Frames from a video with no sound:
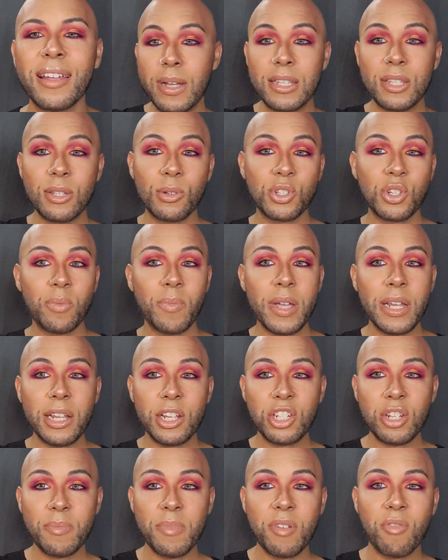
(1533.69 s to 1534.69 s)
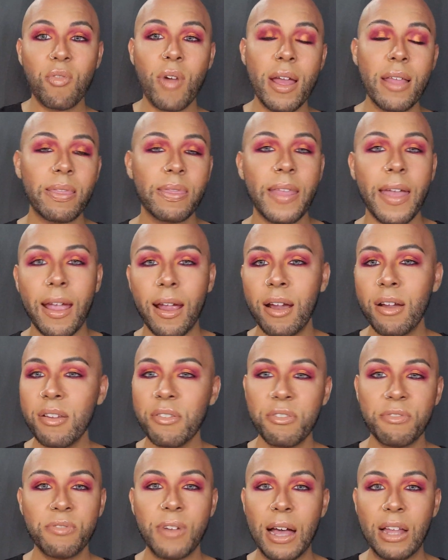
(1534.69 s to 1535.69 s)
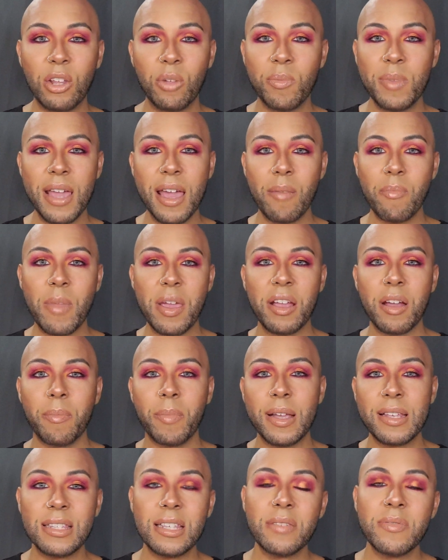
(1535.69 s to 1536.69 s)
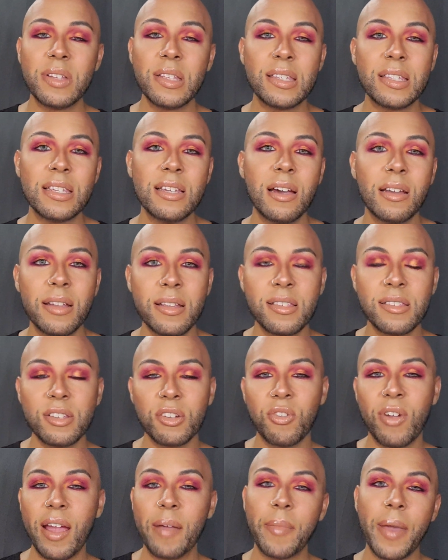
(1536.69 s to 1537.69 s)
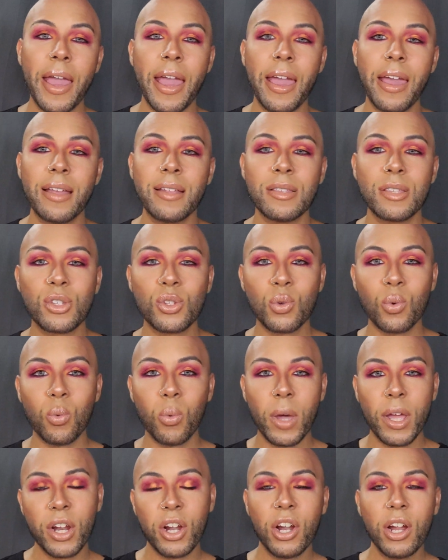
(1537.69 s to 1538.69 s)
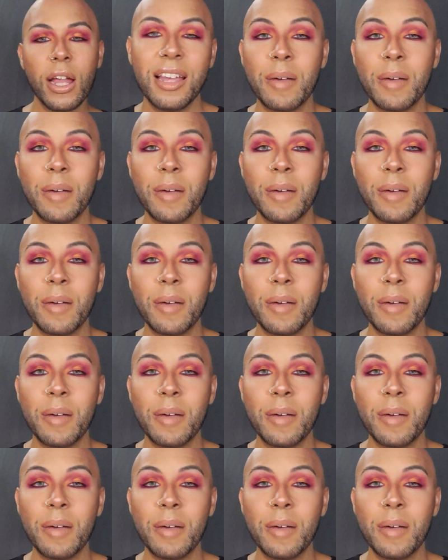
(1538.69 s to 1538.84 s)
My social media should be right there. Follow me at Makeup by Steven T on Instagram and Twitter.